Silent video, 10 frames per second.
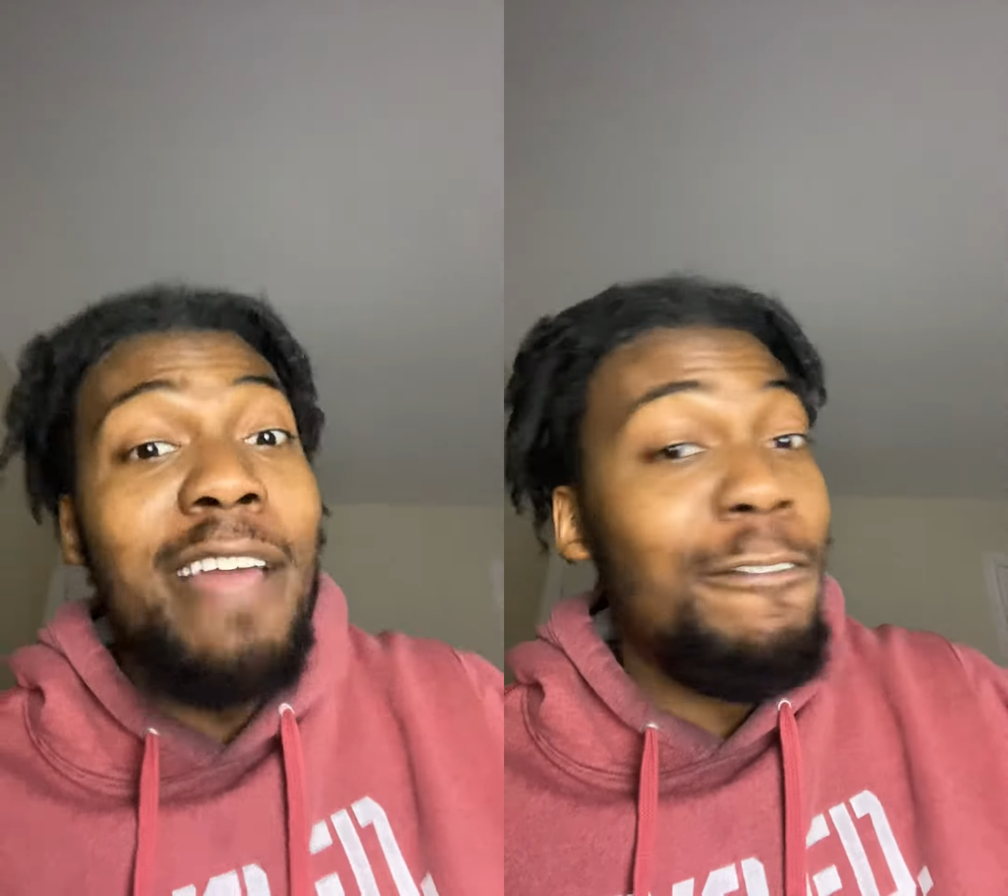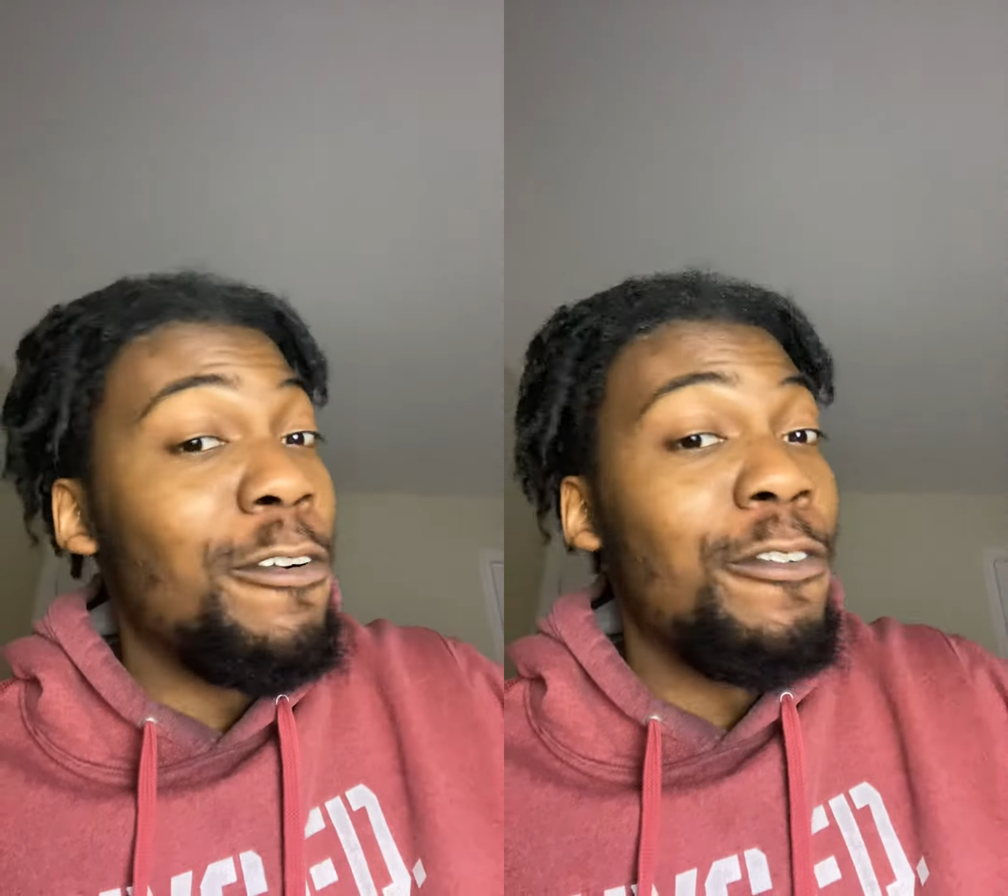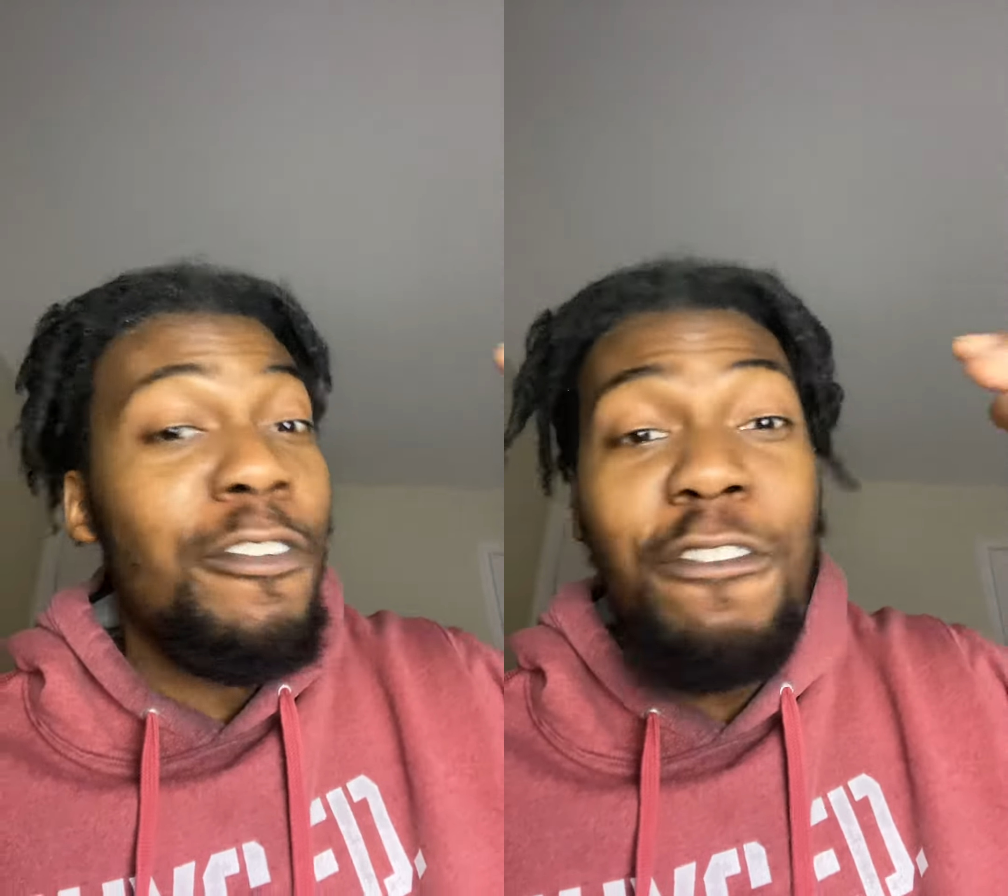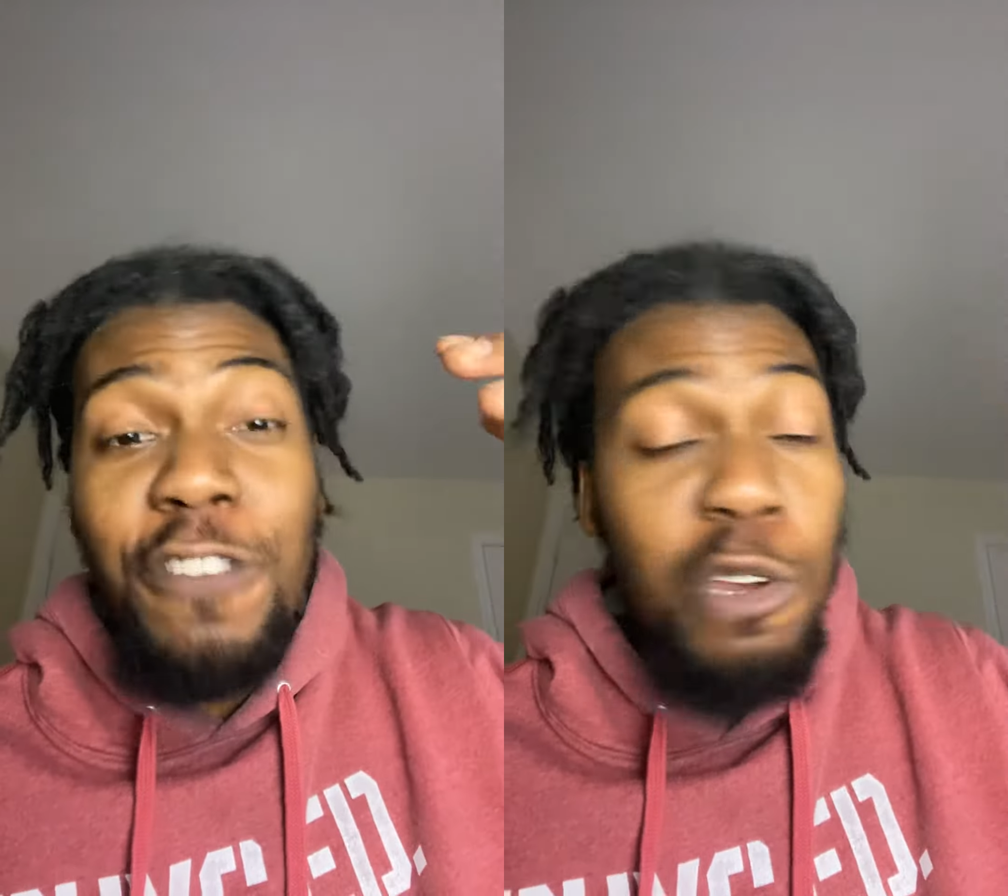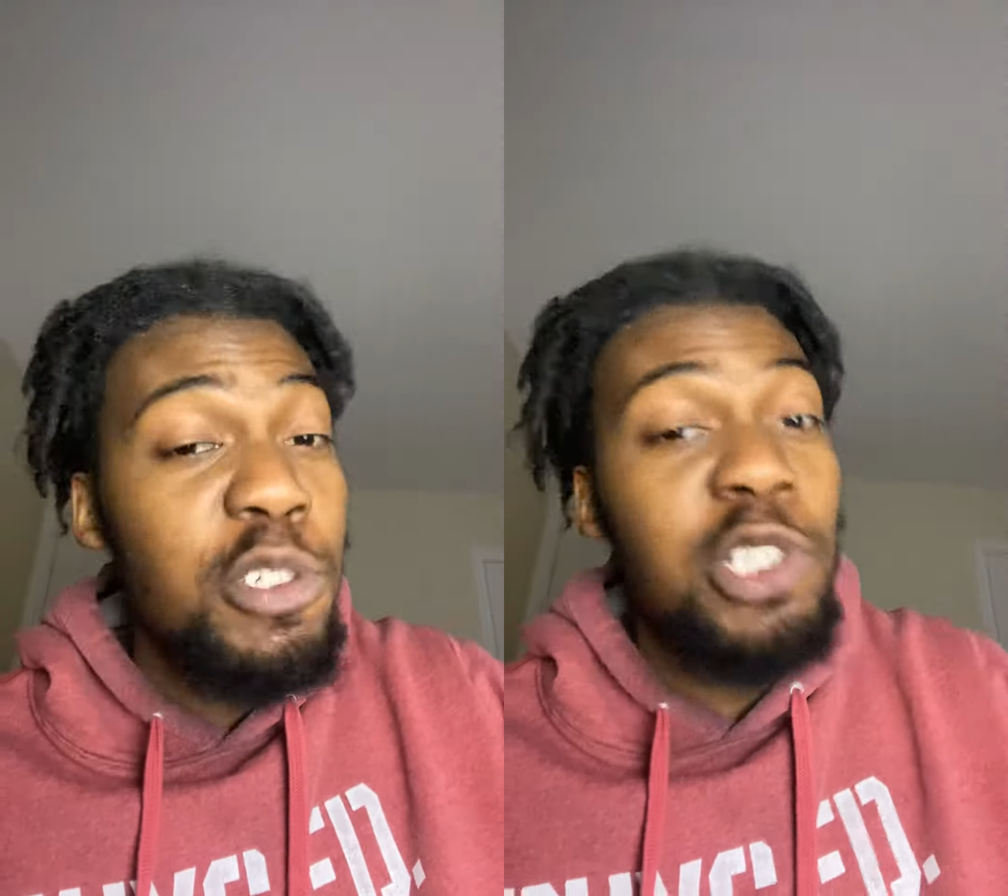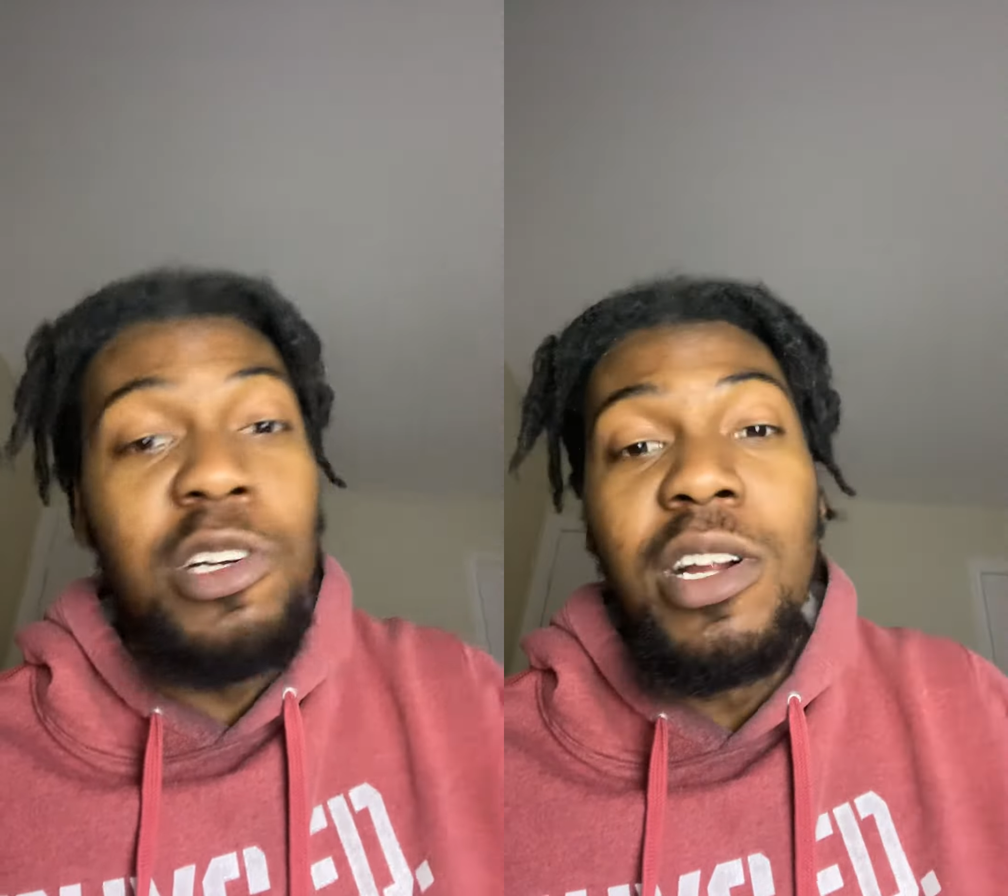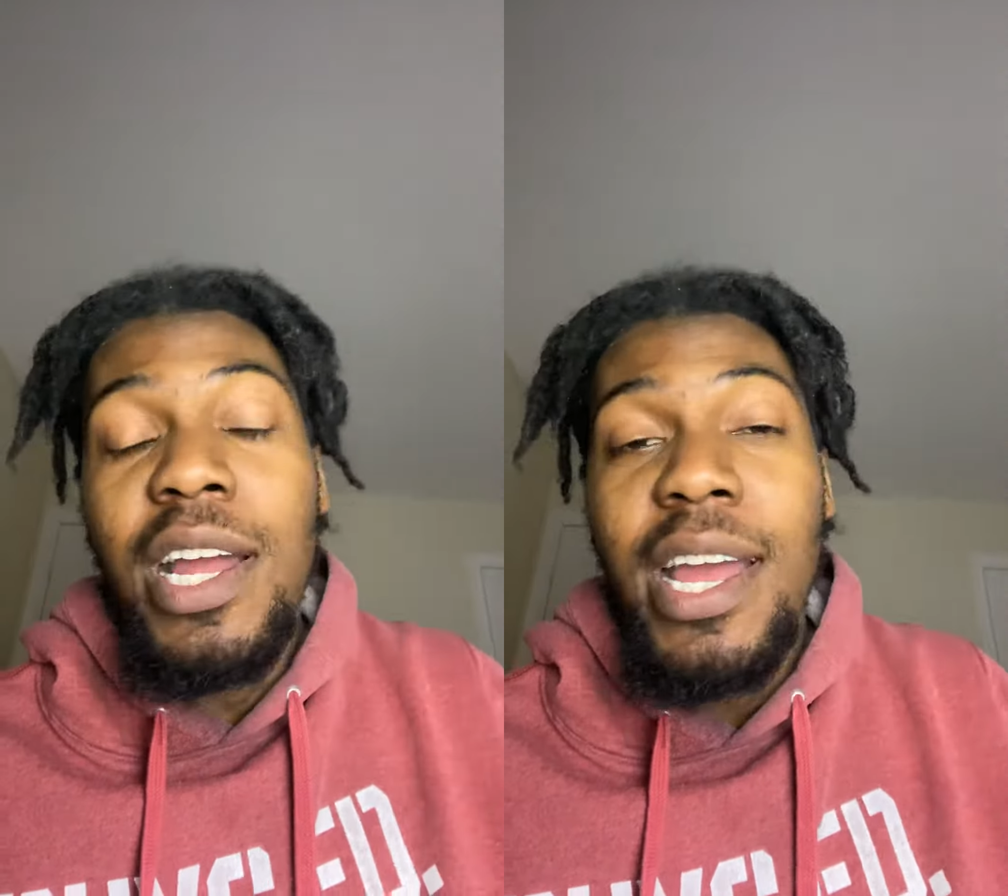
for future